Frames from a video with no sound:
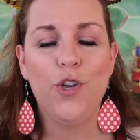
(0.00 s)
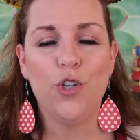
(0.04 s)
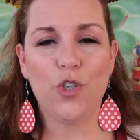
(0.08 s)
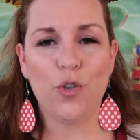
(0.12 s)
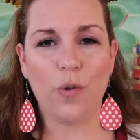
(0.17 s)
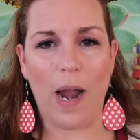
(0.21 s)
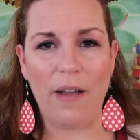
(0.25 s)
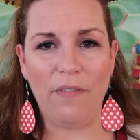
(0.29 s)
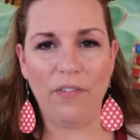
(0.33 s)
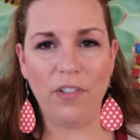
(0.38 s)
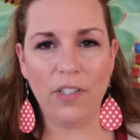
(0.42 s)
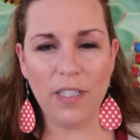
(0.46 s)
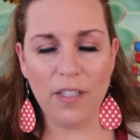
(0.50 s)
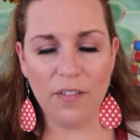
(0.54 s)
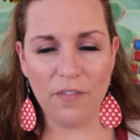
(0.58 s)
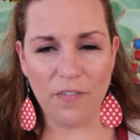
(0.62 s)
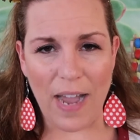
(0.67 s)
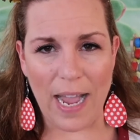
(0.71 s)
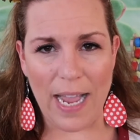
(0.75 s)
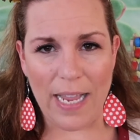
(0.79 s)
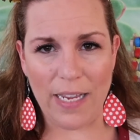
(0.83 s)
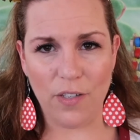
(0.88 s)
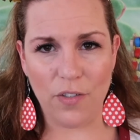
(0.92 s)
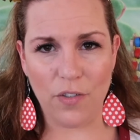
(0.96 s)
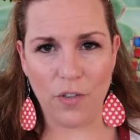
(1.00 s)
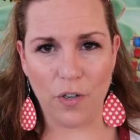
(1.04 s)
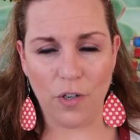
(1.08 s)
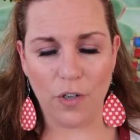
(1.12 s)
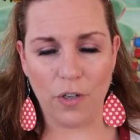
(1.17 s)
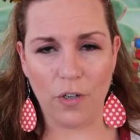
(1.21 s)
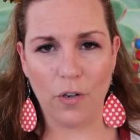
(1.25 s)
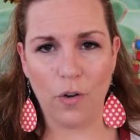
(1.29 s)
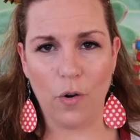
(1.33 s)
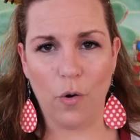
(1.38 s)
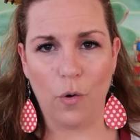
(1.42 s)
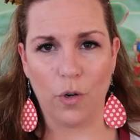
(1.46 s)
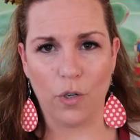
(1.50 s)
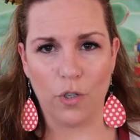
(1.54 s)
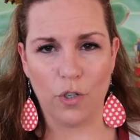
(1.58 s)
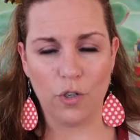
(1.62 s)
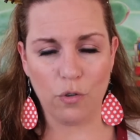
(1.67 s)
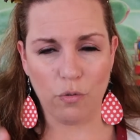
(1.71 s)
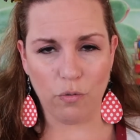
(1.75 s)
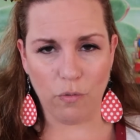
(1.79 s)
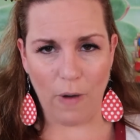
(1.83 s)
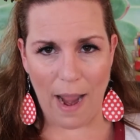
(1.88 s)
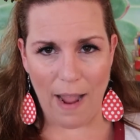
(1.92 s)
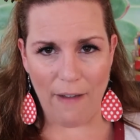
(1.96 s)
travel advisor or
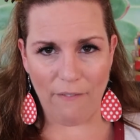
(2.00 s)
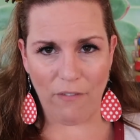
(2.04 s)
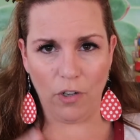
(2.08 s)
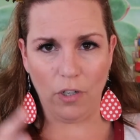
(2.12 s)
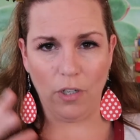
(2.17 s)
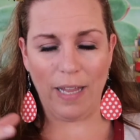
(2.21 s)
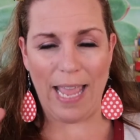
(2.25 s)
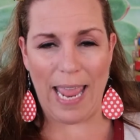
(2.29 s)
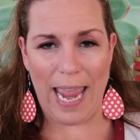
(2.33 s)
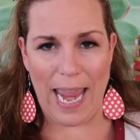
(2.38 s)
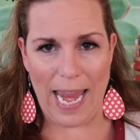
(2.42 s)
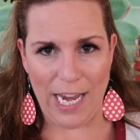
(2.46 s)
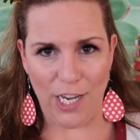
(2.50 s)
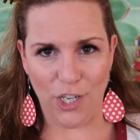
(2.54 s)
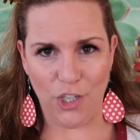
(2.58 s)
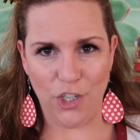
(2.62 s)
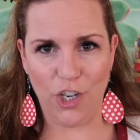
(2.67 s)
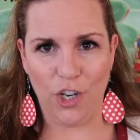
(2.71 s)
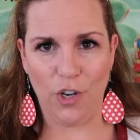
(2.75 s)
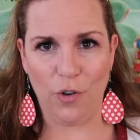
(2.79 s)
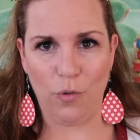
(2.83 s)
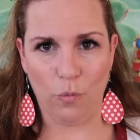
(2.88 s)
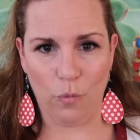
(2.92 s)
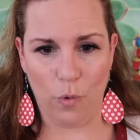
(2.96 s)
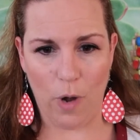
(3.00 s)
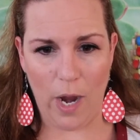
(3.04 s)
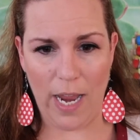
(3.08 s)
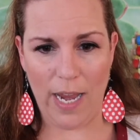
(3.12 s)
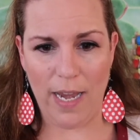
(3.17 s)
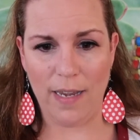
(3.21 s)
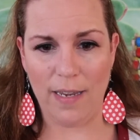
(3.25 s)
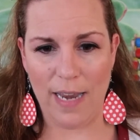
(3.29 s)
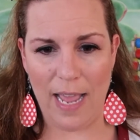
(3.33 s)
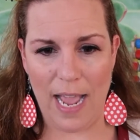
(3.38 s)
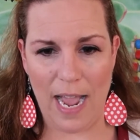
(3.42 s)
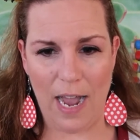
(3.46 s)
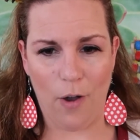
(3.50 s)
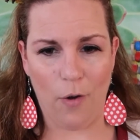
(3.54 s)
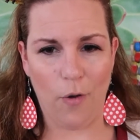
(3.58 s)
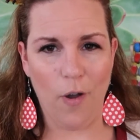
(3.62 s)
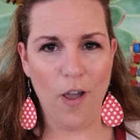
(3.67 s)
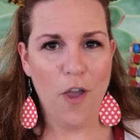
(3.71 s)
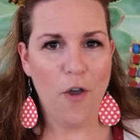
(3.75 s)
travel agent right now.